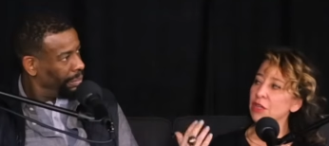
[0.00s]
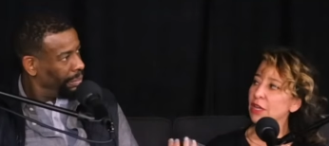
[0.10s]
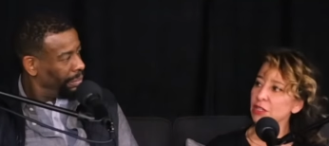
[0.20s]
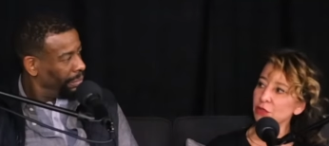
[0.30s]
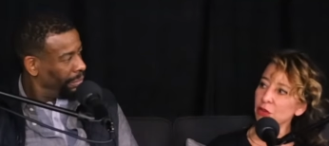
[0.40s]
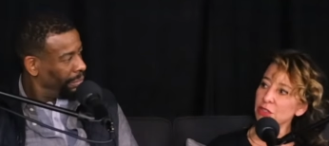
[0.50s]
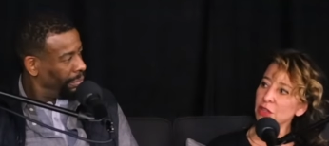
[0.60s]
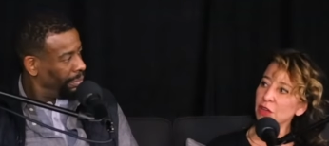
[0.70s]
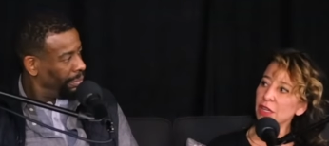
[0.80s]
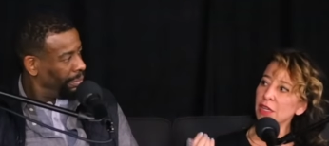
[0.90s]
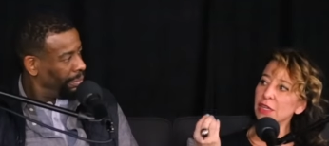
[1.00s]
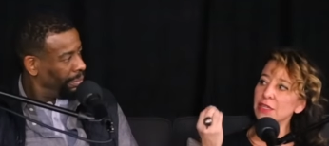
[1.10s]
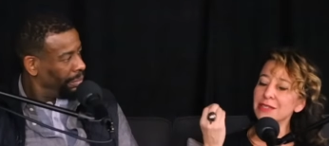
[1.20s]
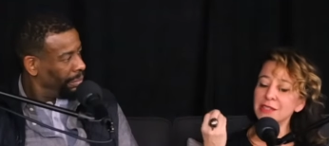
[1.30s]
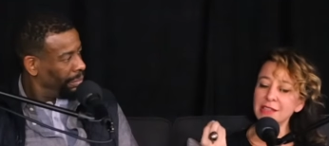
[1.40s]
Speaker 1: in the idea of relativity, he
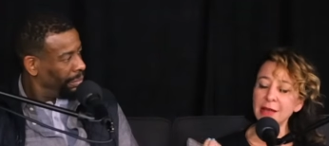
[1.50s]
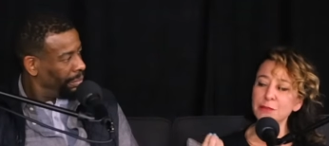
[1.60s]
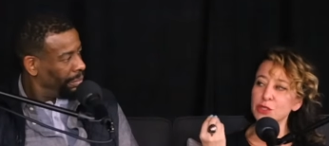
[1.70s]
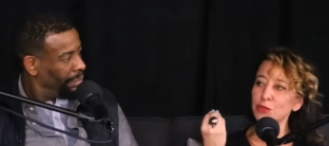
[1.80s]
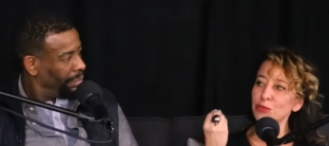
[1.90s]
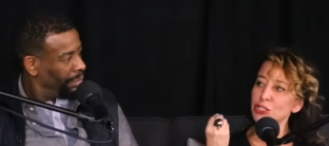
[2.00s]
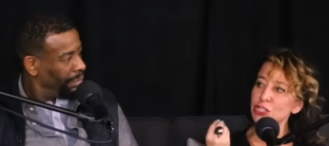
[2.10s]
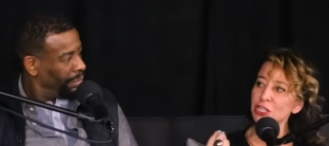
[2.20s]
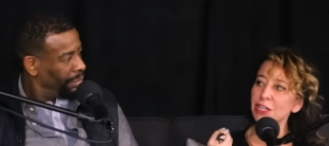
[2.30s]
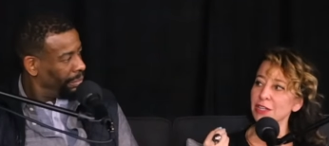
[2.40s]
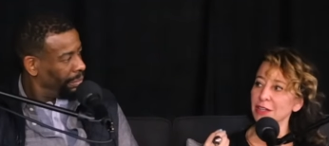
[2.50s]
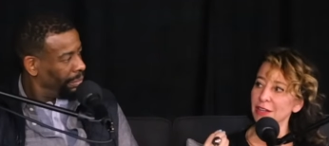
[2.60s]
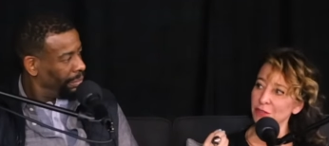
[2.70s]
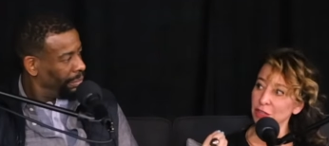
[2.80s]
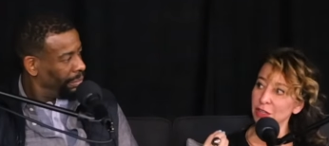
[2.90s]
accepts the
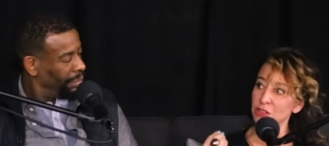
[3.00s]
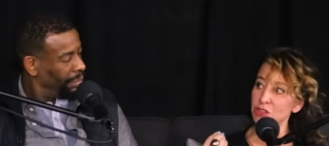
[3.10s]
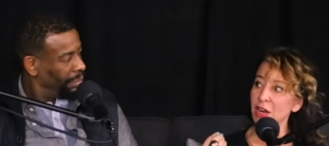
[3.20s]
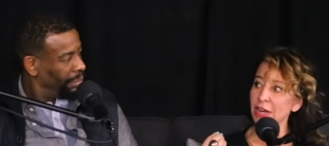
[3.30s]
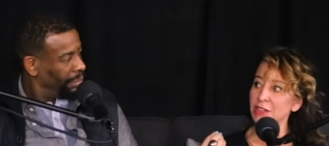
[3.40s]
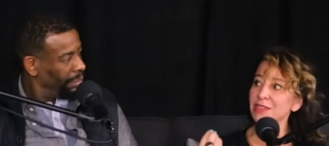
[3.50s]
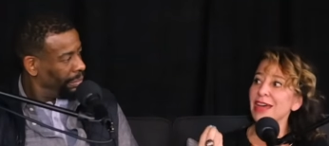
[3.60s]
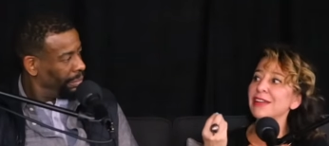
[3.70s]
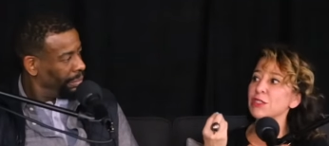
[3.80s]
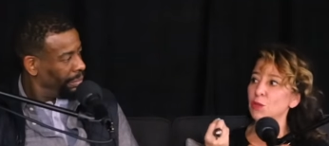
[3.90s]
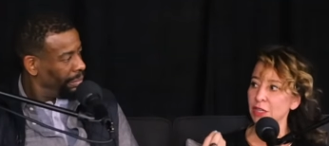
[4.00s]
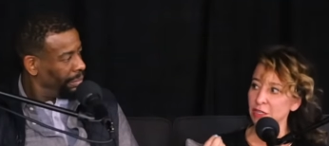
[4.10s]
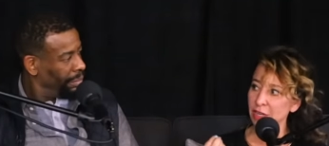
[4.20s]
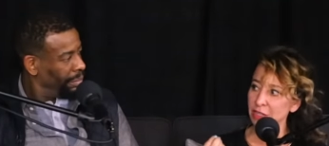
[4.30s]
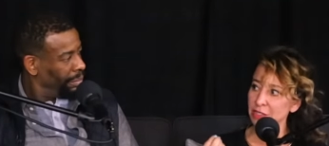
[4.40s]
rigidity of the constraint. That's what he
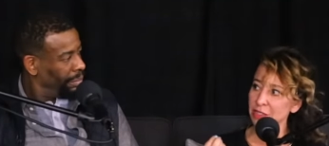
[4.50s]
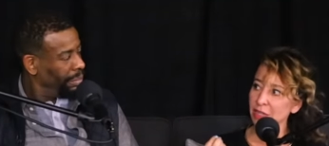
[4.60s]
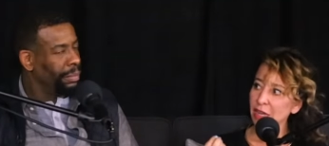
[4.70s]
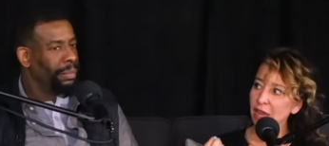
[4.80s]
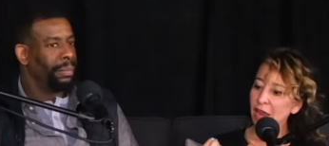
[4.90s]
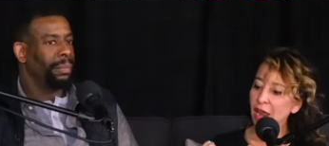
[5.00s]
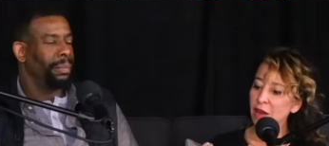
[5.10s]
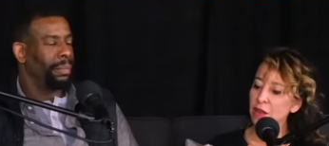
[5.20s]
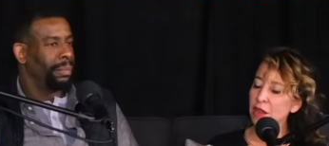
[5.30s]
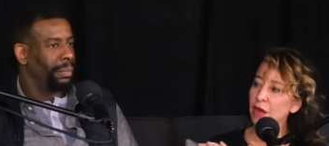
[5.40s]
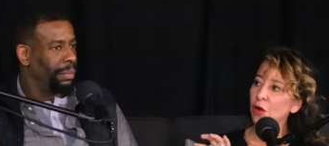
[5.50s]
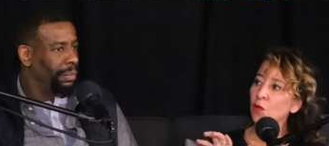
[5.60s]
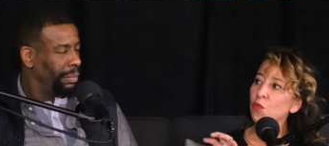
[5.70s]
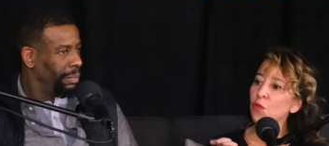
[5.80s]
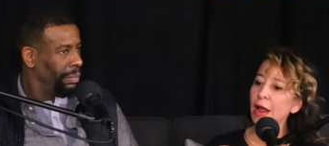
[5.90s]
does. Hmm. And then
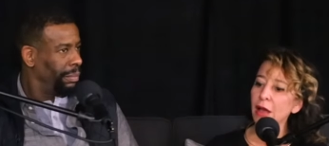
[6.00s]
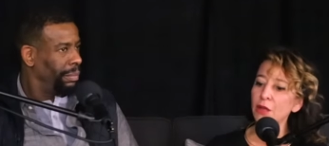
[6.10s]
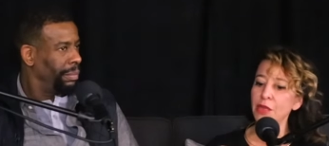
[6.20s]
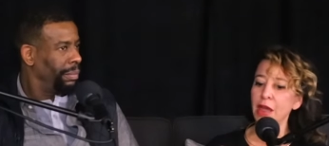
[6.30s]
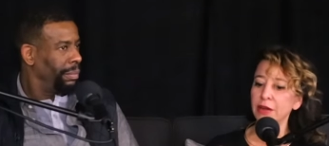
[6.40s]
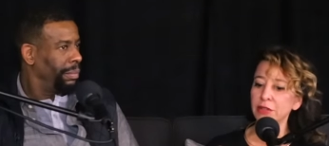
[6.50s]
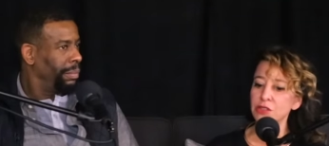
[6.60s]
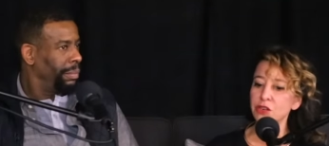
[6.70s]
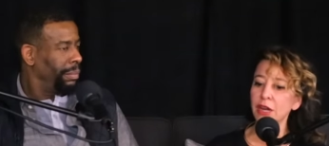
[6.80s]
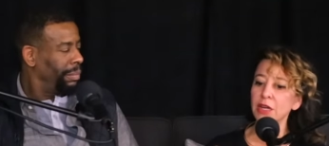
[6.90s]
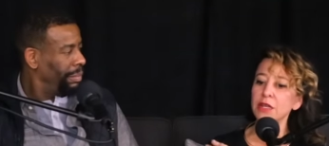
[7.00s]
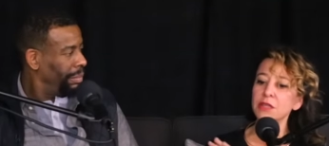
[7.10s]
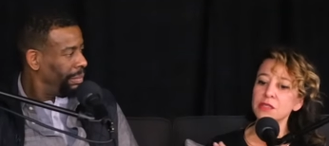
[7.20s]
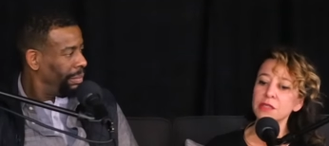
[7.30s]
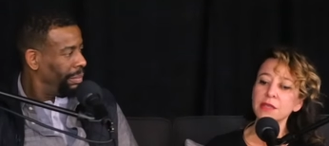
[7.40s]
around that constraint,
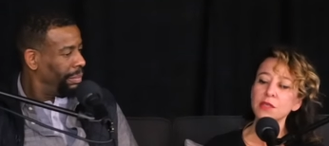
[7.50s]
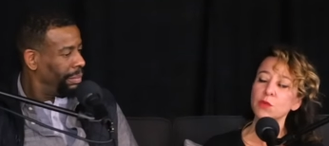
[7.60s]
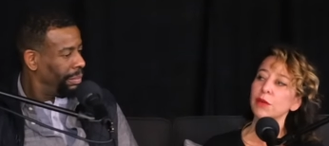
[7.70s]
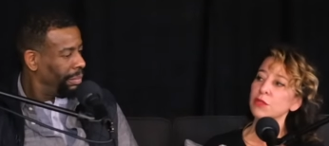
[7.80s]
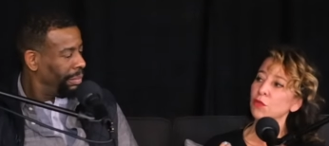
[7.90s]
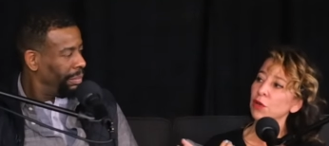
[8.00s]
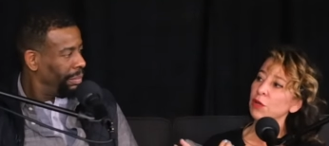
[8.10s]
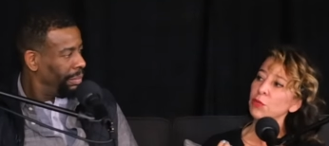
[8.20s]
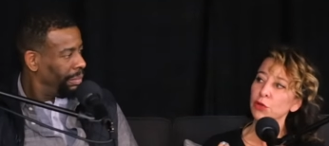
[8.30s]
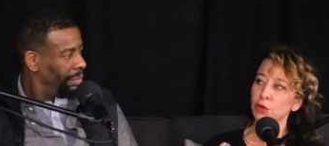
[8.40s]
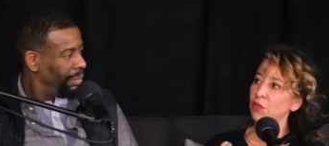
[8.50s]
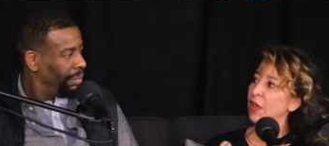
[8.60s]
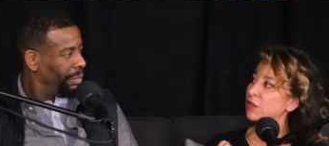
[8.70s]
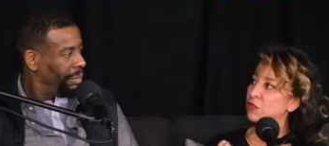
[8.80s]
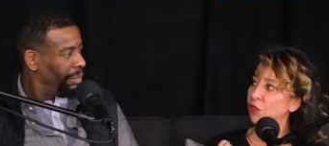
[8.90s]
he sees where he's free to move,
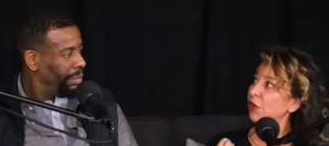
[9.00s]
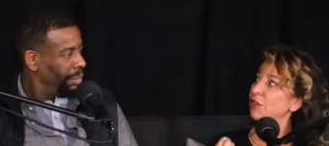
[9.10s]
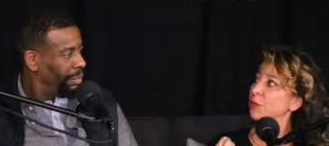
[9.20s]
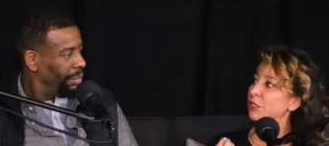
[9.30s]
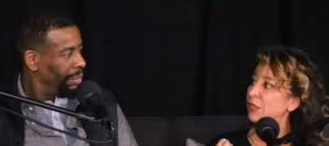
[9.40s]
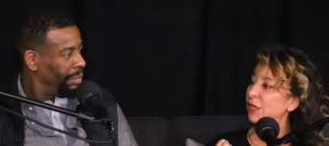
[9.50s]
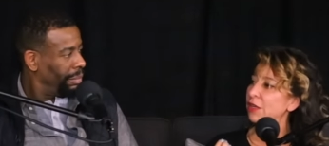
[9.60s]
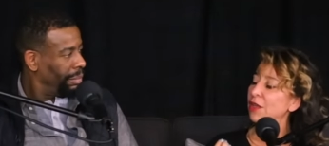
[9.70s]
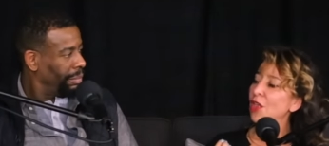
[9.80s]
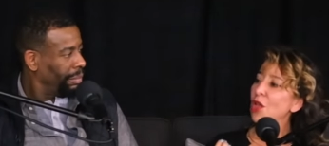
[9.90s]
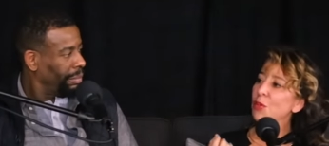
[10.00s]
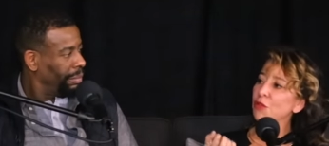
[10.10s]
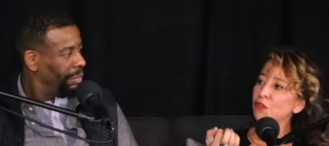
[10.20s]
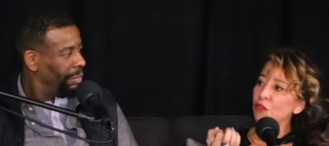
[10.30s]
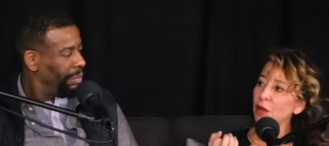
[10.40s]
and it's very limited.
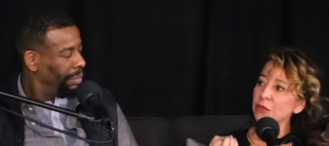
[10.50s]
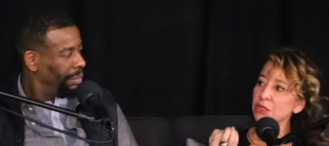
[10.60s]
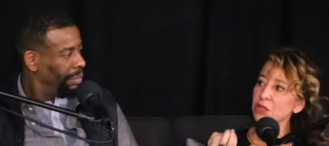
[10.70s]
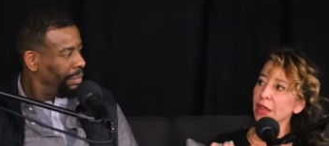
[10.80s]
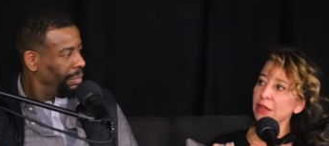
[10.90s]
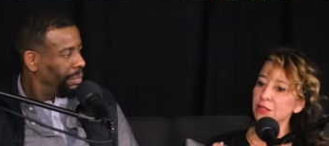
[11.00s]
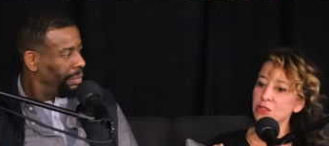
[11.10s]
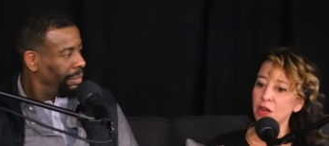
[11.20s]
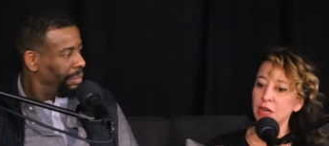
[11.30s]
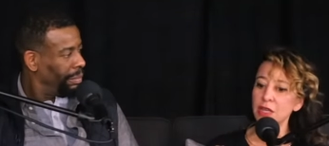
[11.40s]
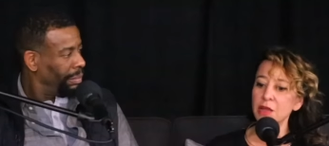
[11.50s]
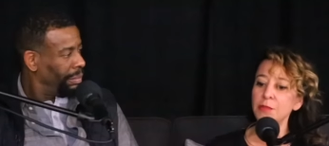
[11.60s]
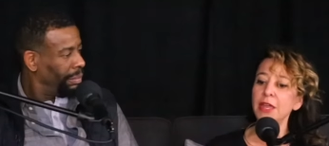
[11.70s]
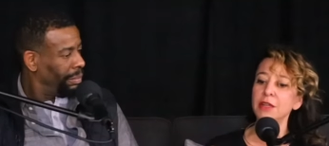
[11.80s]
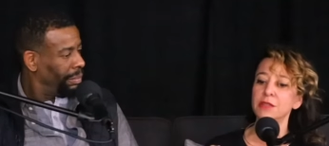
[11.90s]
But from this tight constraint, he
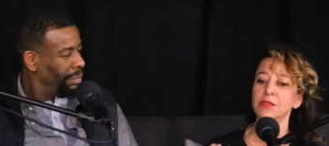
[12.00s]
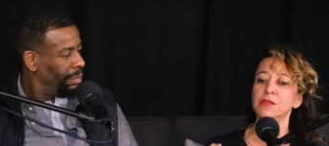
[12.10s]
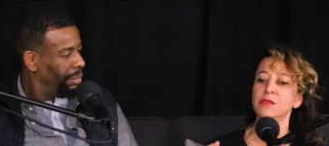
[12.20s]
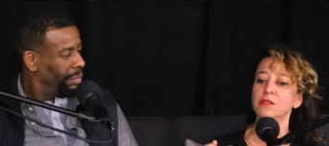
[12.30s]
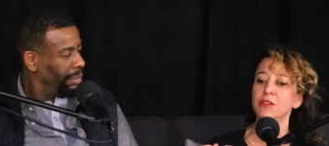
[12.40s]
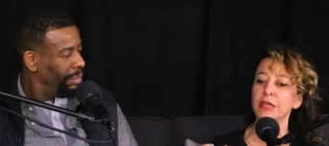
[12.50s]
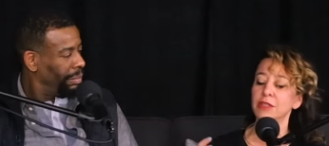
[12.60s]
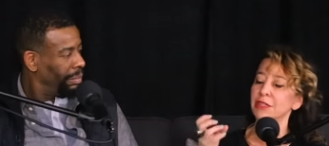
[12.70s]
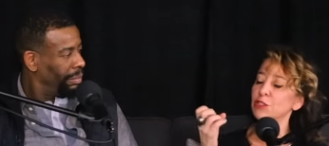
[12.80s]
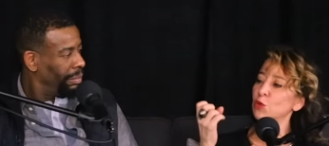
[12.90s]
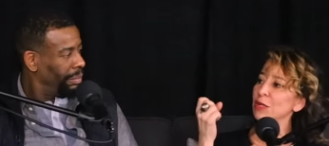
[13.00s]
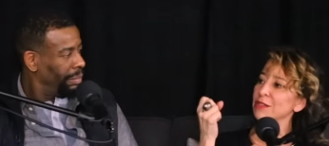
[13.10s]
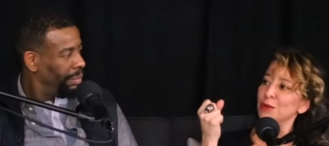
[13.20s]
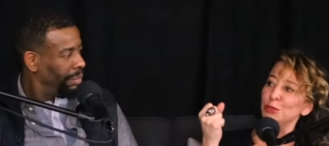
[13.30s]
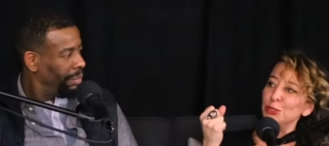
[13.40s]
makes this like it's like
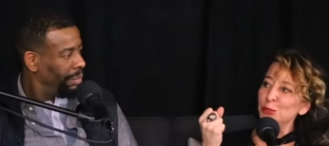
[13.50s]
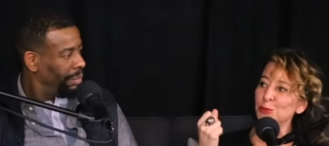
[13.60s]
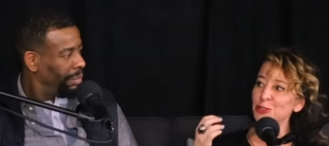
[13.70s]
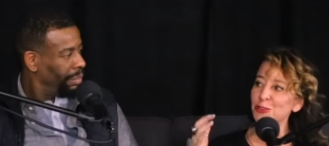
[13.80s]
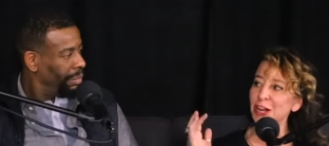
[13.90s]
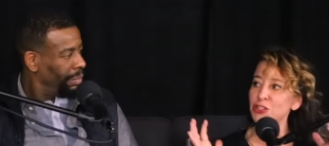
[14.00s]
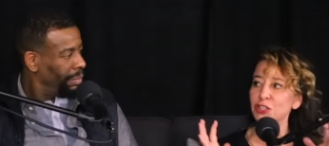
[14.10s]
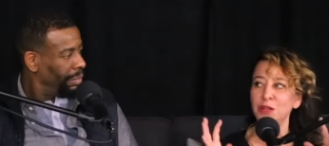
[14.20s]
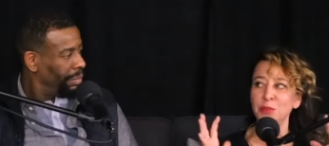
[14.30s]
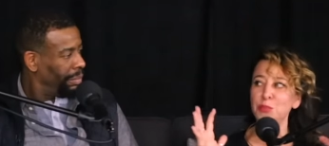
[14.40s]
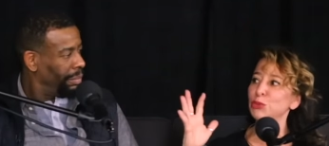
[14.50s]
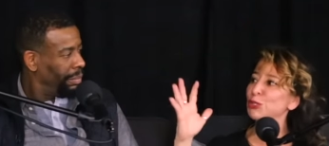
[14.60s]
squeezing a balloon in one direction and it